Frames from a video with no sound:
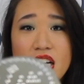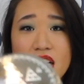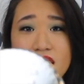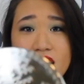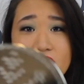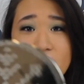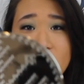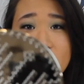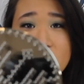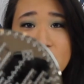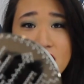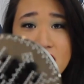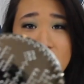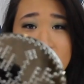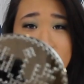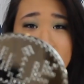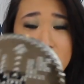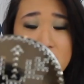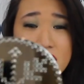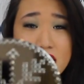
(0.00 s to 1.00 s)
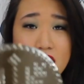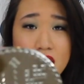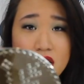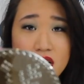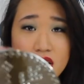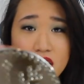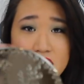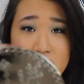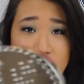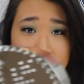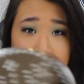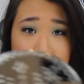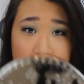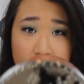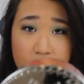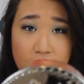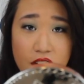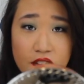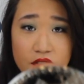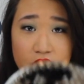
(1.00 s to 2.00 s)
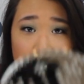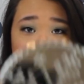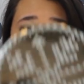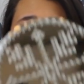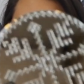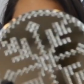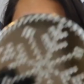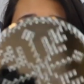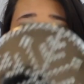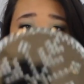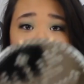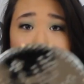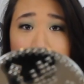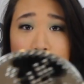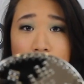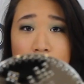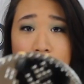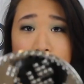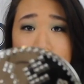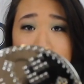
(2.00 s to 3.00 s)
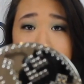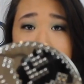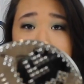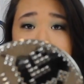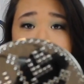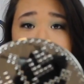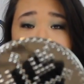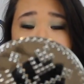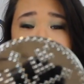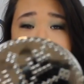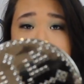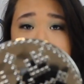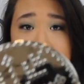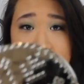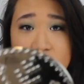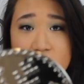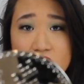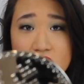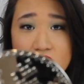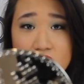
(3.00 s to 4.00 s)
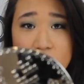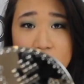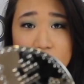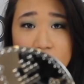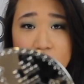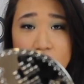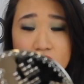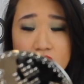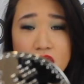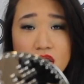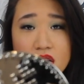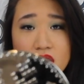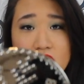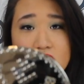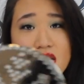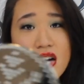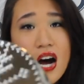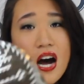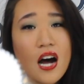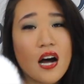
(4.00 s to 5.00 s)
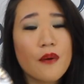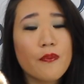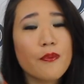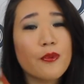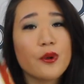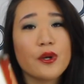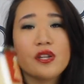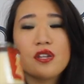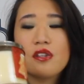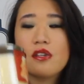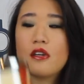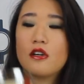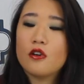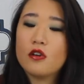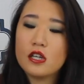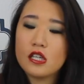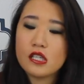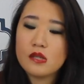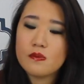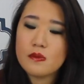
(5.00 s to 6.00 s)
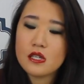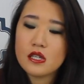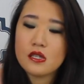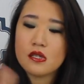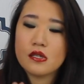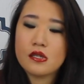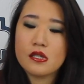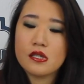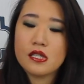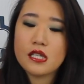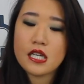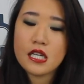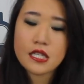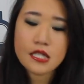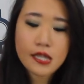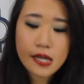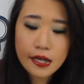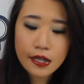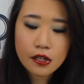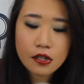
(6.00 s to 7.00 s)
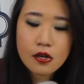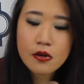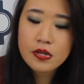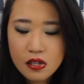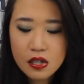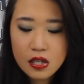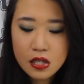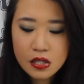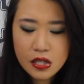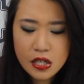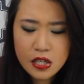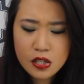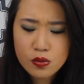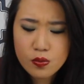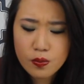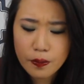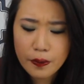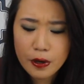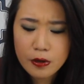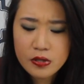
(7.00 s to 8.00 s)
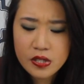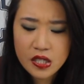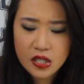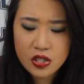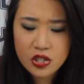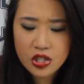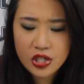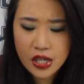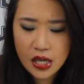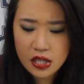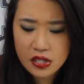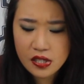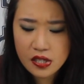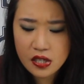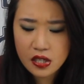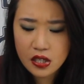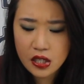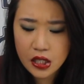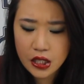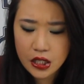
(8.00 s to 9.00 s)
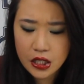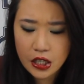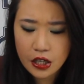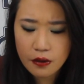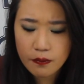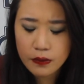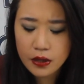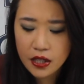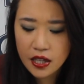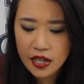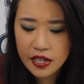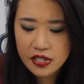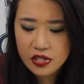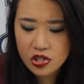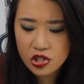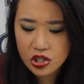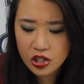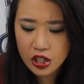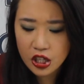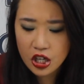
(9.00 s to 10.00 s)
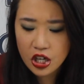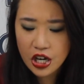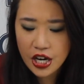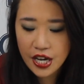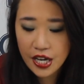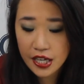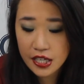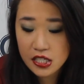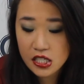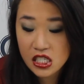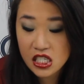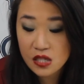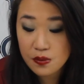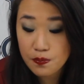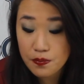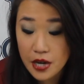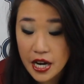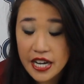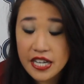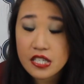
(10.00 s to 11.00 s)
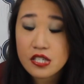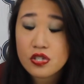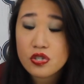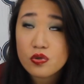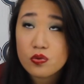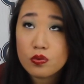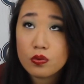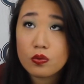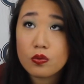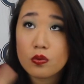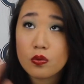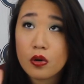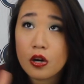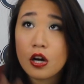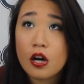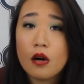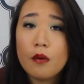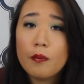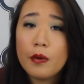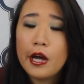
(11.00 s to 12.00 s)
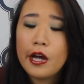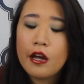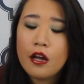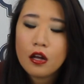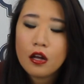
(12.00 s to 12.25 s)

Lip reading: And then it does, all these candles have the little packaging on the top with the Christmas detail. So this is roasted chestnut, caramelized sugar, and spiced rum.